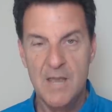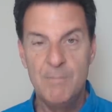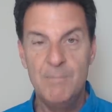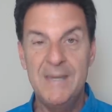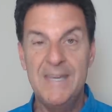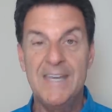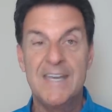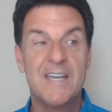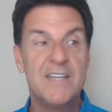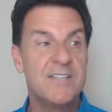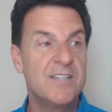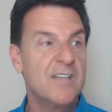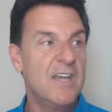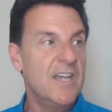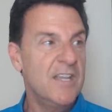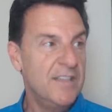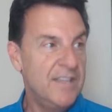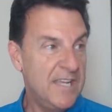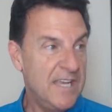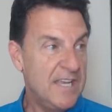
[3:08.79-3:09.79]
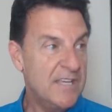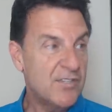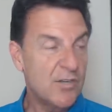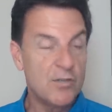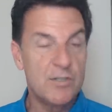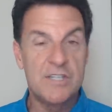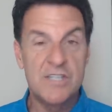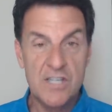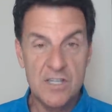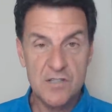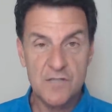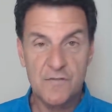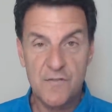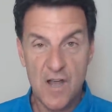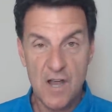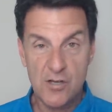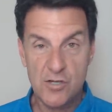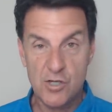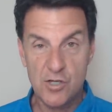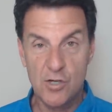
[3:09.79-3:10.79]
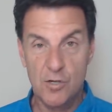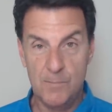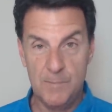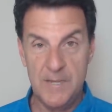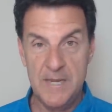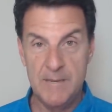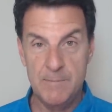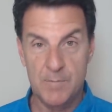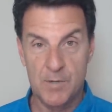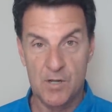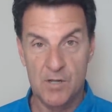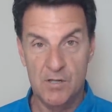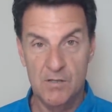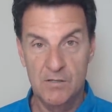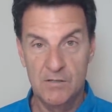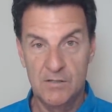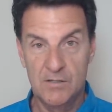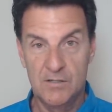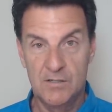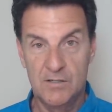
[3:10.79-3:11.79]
Because these are dysfunctional people